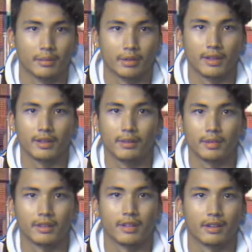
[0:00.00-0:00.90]
Please see
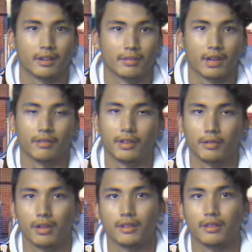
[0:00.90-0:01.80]
Miss Tierney if you have any
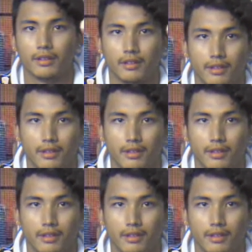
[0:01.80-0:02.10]
questions.